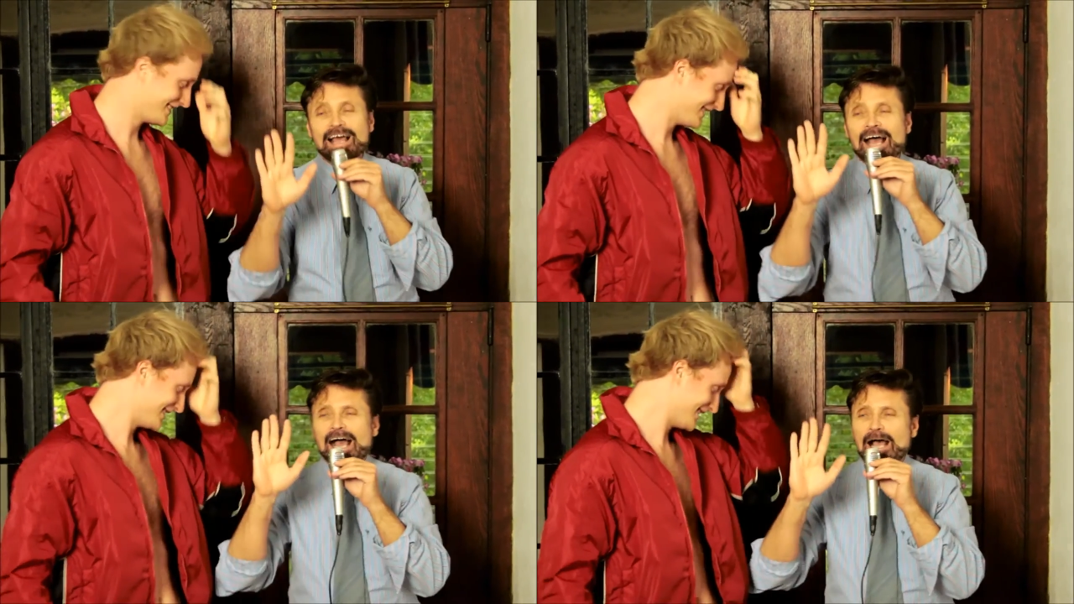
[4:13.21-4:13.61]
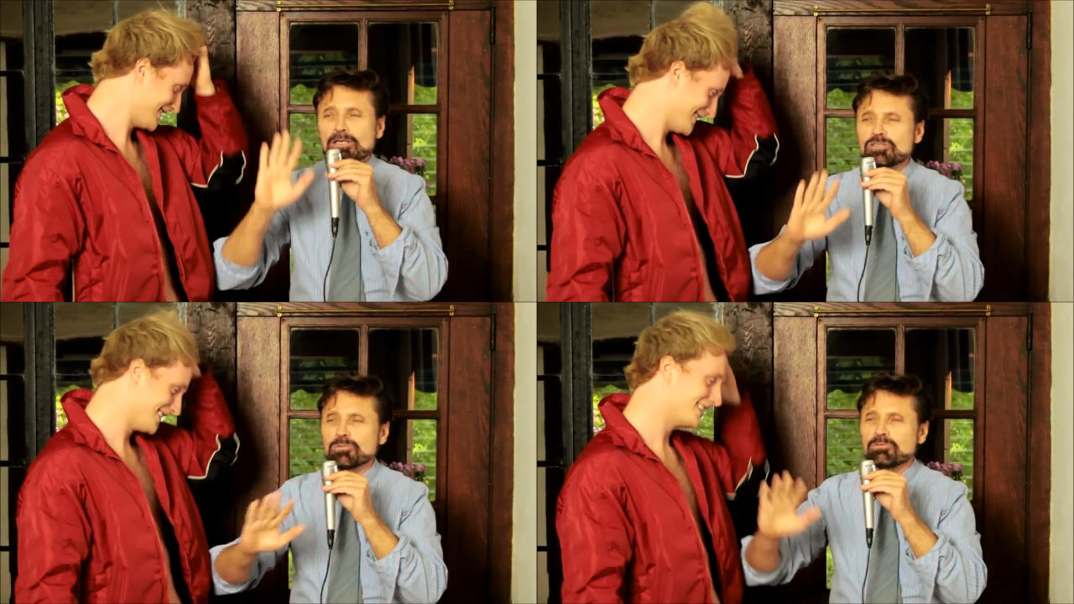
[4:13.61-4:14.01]

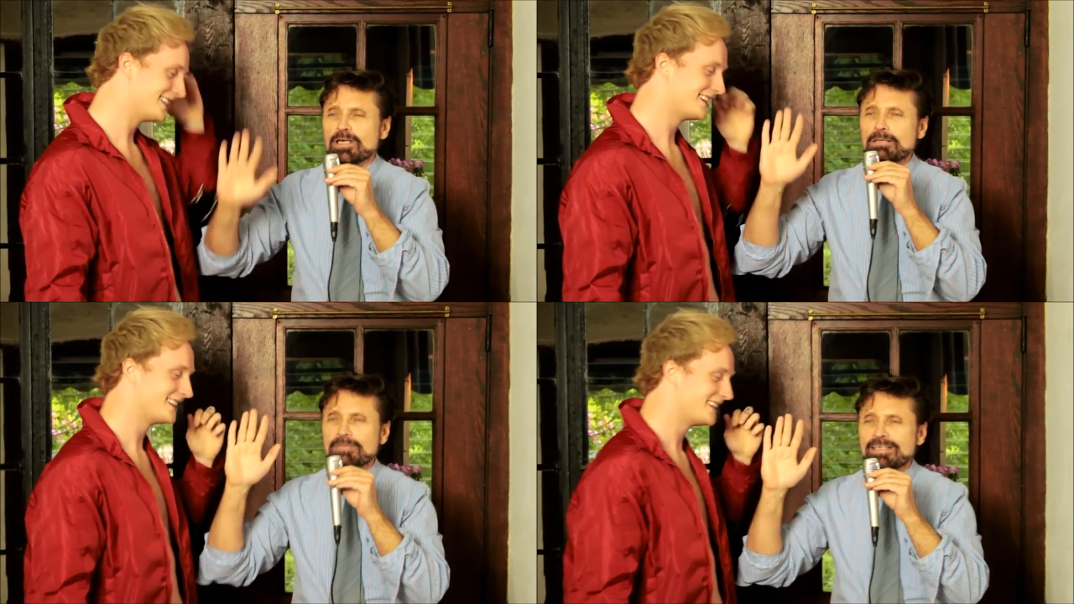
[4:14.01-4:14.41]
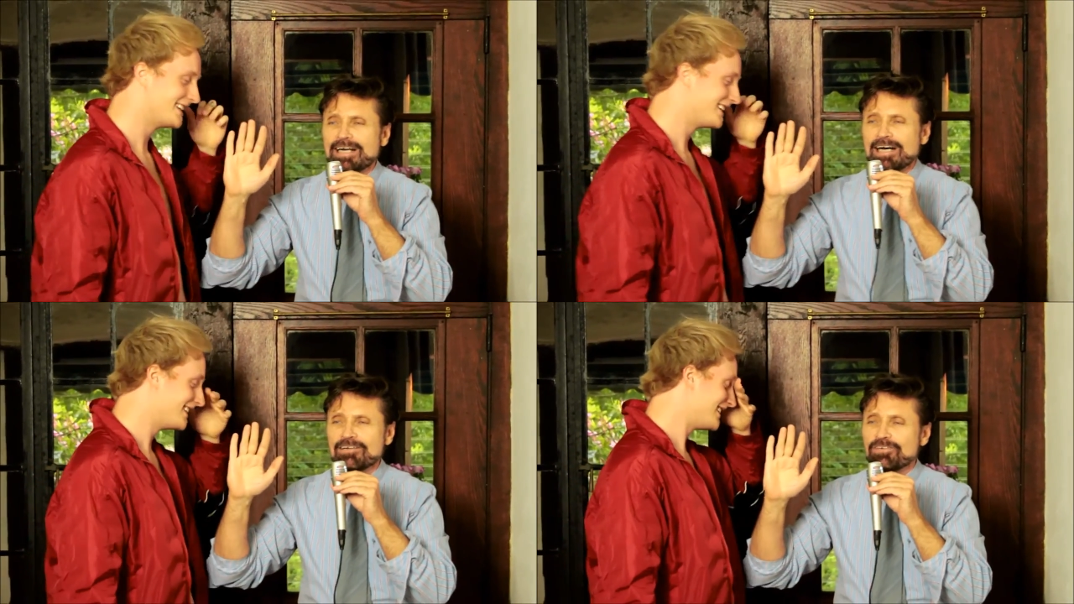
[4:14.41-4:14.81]
Speaker 1: Supremely
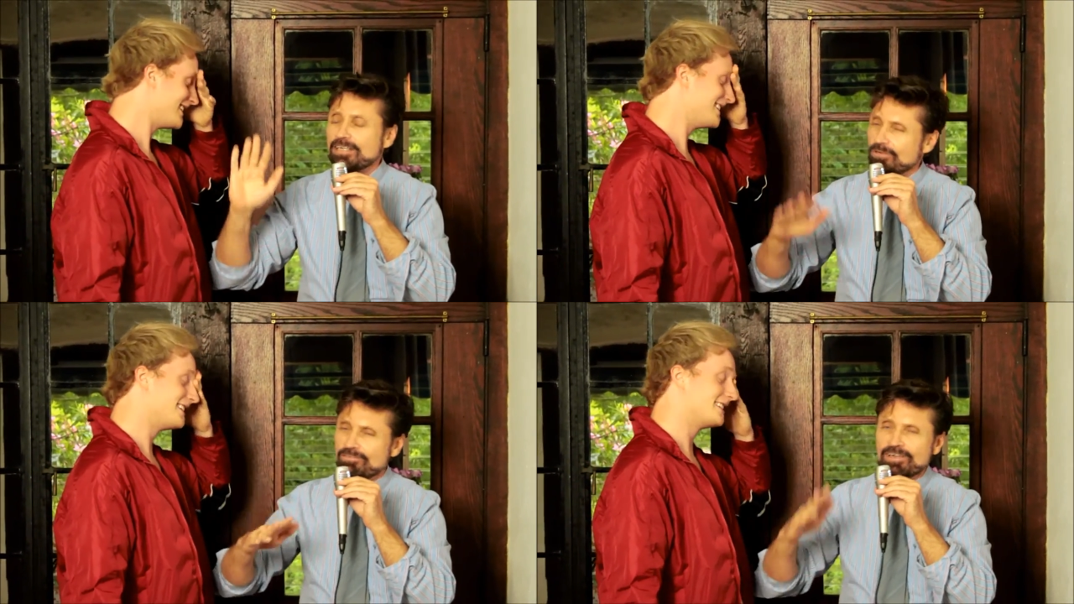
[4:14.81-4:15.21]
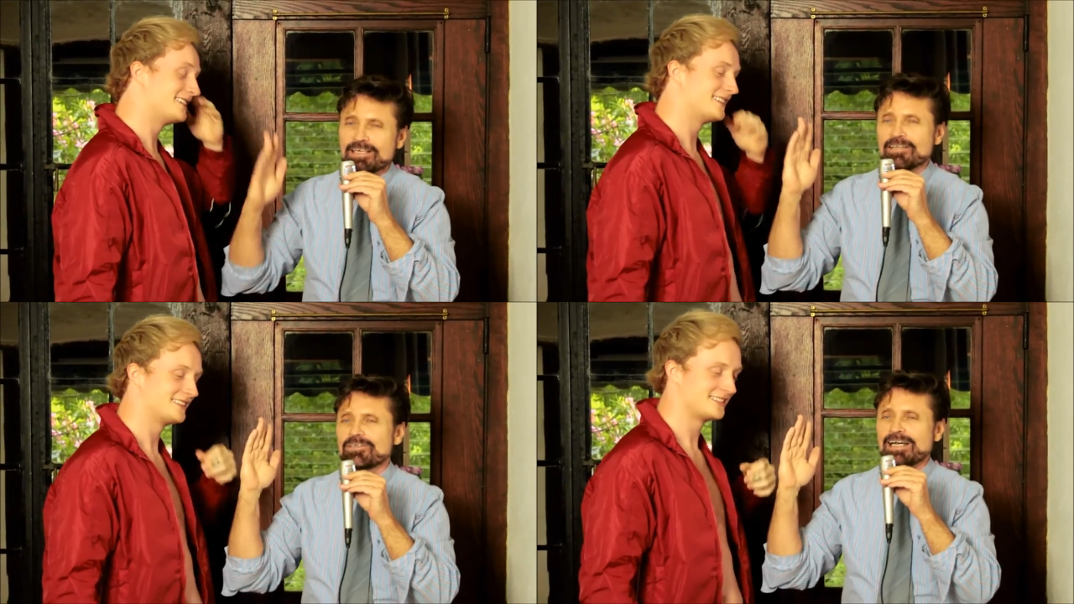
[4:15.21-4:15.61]
confident. We've
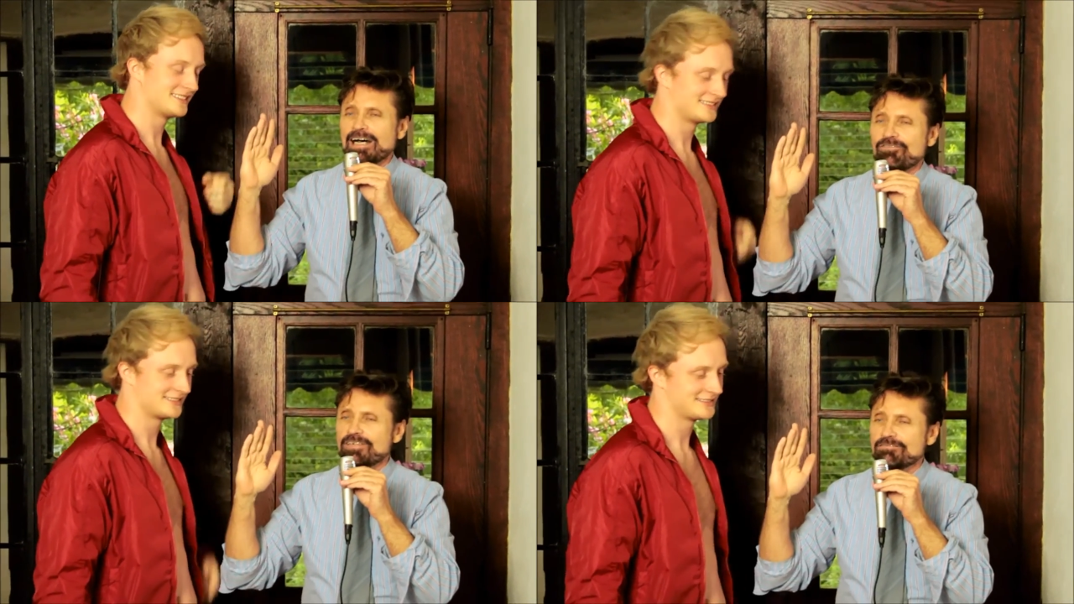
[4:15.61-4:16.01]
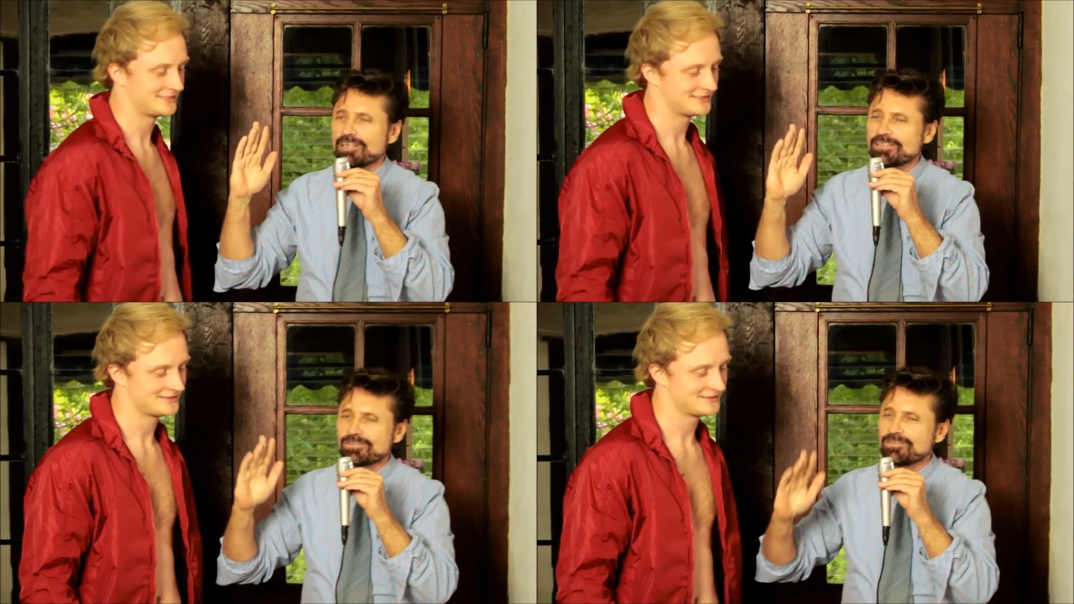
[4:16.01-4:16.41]
had other confident
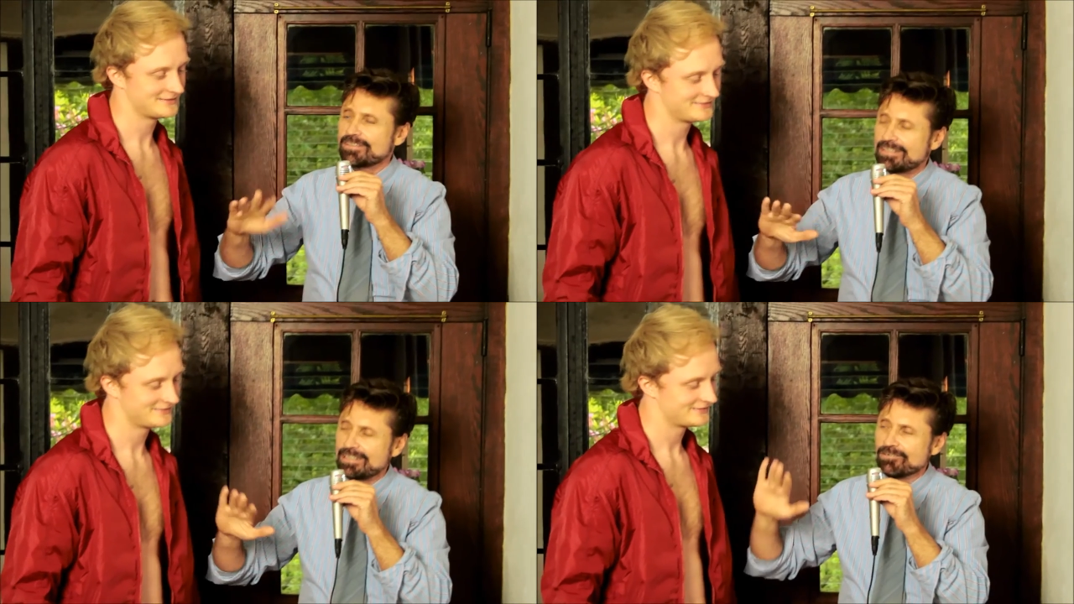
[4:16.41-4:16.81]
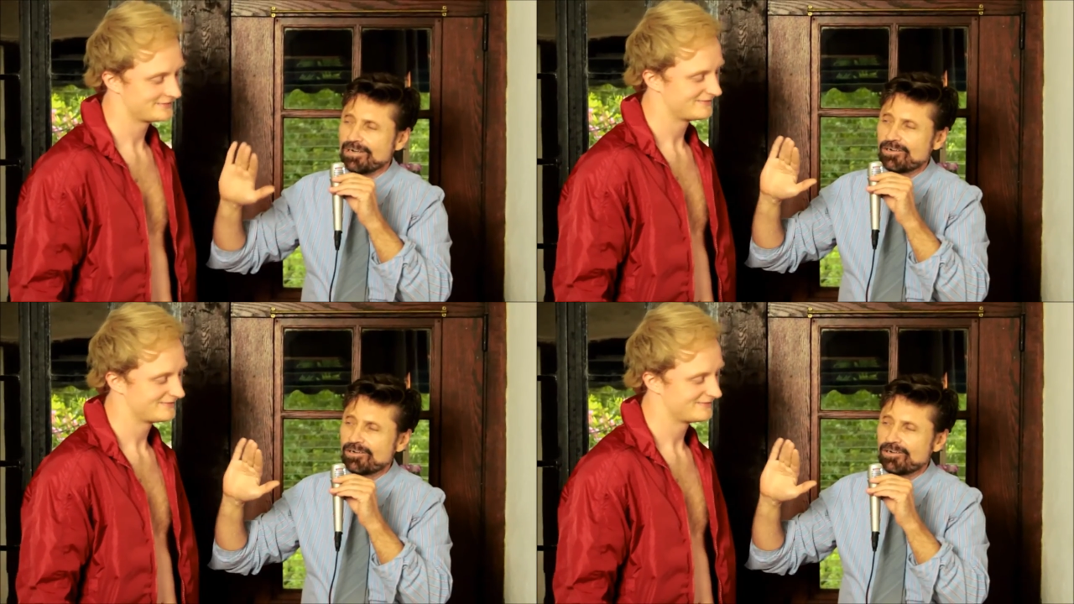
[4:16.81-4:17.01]
wrestlers here.